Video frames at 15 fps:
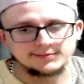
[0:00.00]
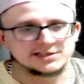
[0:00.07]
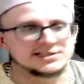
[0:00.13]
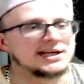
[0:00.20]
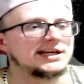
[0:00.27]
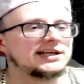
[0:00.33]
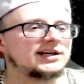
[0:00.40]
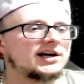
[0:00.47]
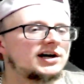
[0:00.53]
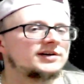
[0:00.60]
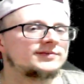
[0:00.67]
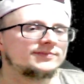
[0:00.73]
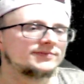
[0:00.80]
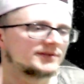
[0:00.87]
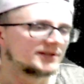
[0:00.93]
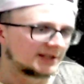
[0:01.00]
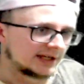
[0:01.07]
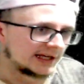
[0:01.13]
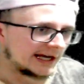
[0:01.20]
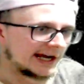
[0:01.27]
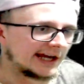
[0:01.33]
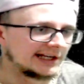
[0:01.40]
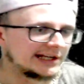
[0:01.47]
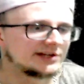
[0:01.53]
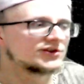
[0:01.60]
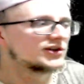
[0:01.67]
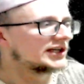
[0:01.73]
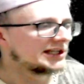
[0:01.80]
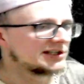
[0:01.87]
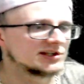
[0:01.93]
Sega and
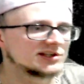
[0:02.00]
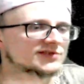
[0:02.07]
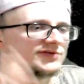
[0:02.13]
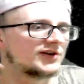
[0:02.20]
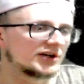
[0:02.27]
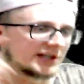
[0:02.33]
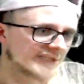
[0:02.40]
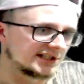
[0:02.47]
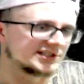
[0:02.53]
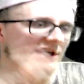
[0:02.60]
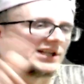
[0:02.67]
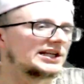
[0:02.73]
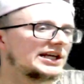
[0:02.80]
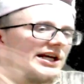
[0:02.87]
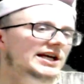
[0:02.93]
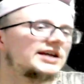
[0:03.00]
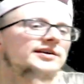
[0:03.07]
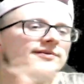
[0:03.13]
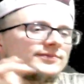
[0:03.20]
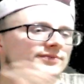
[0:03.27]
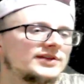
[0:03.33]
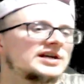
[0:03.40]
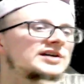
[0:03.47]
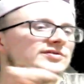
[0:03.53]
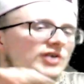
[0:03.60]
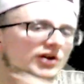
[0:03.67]
literally just fucking sit there for a